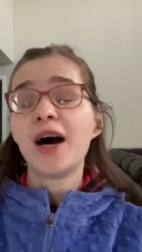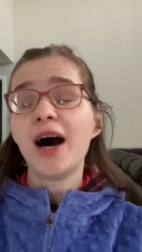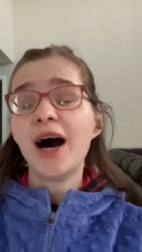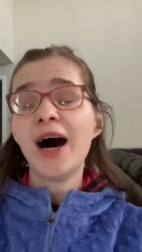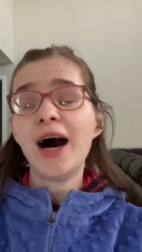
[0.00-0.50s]

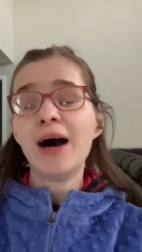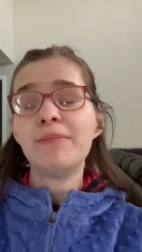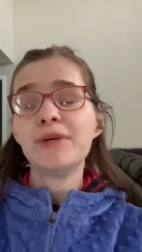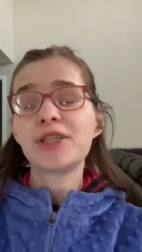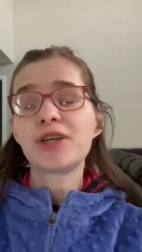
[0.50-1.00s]

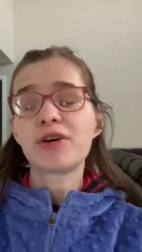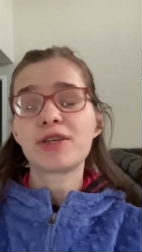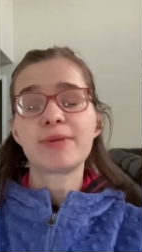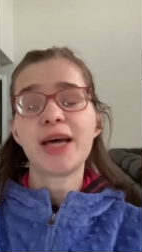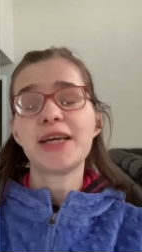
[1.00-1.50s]
So,
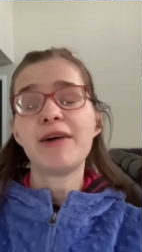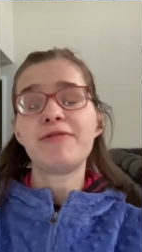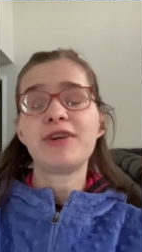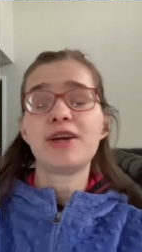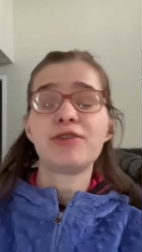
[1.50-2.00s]
because we had to have
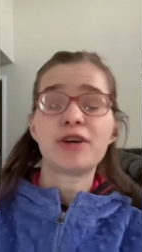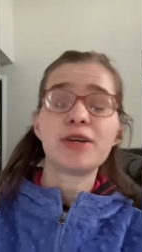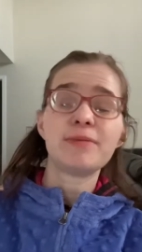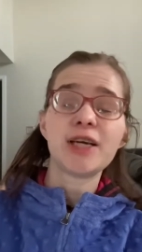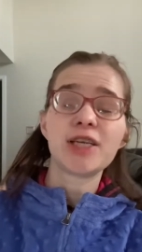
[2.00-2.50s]
video
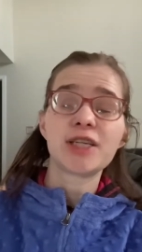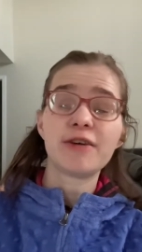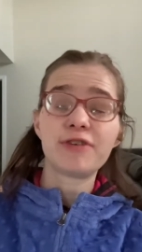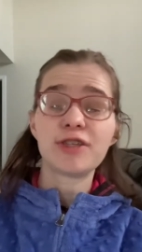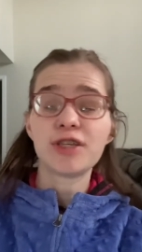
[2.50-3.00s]
documentation
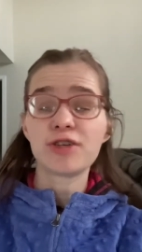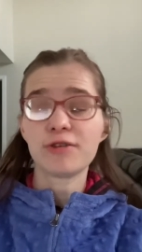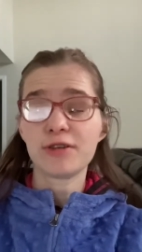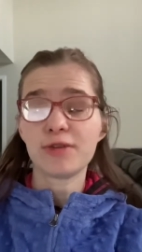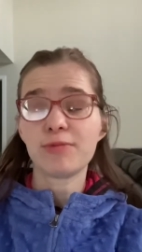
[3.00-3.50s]
of the
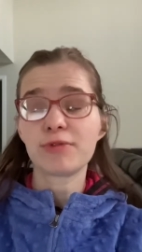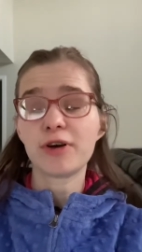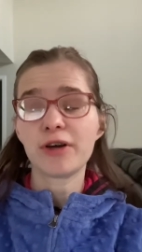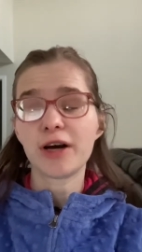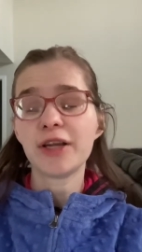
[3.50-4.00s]
seizures and what was
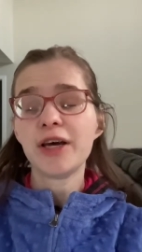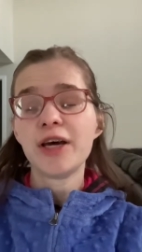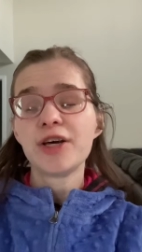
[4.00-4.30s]
going on.